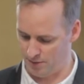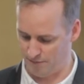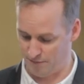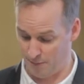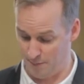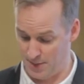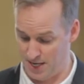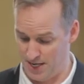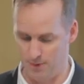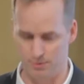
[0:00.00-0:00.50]

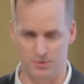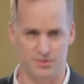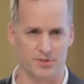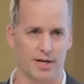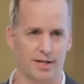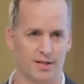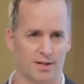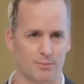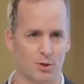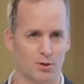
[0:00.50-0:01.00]
For me, it was
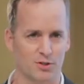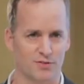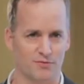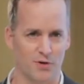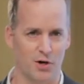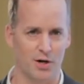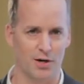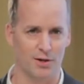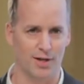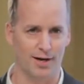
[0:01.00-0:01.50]
like the most
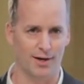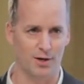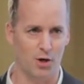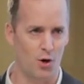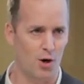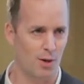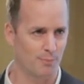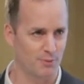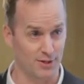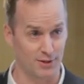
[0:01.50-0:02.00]
fun. Like,
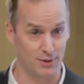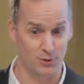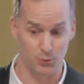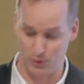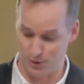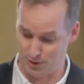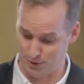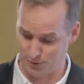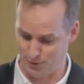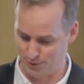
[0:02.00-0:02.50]
oh, I'm going to do
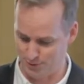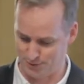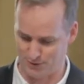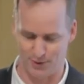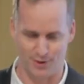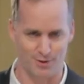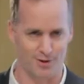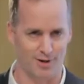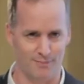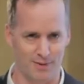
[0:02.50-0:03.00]
another newsletter.